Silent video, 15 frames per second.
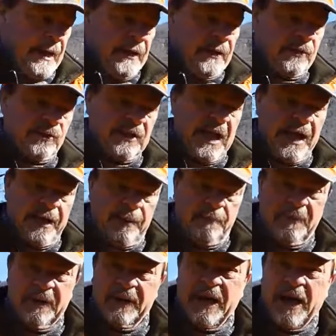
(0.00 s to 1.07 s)
It's time
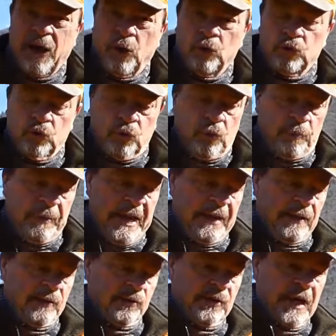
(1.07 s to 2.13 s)
now to
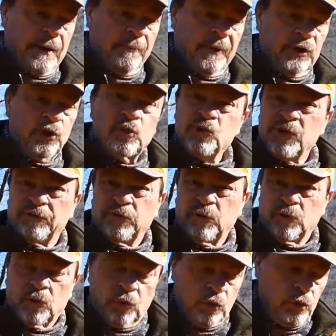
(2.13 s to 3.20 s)
make some
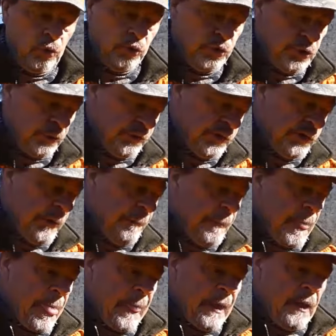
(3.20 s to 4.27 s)
useful conclusions.
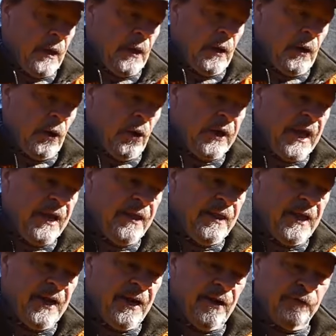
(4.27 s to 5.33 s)
Okay,
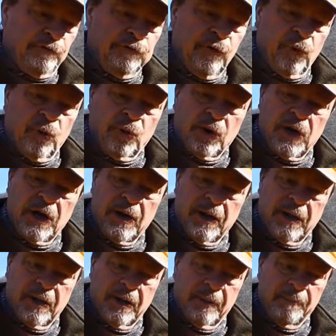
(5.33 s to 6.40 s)
there are four
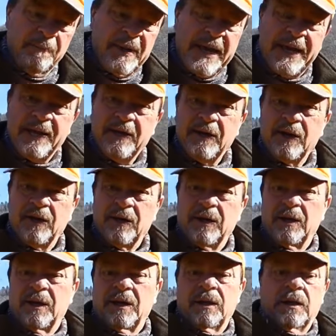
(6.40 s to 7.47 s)
main
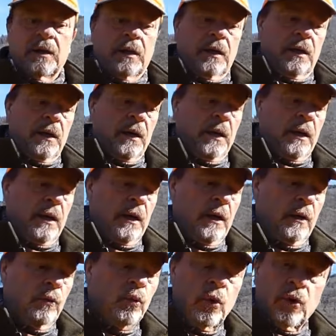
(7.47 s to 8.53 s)
uh,
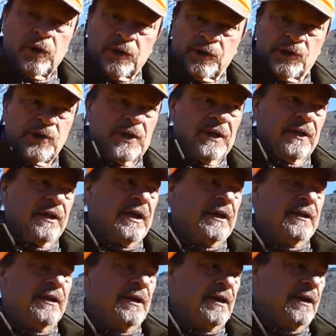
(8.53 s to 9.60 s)
words
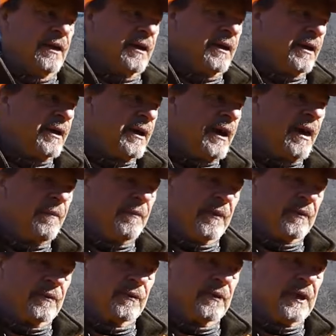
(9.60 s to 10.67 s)
that uh,
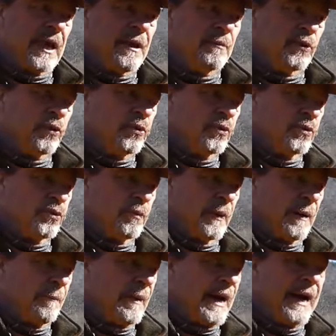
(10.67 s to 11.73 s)
came, came to, to
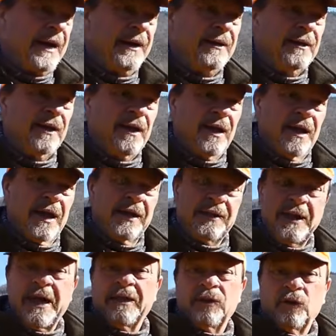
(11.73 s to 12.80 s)
my mind at
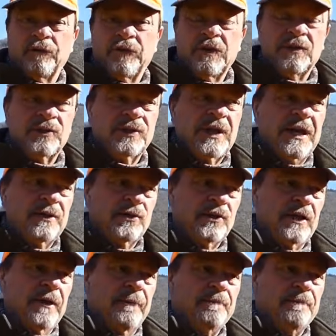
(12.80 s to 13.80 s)
the end of this test.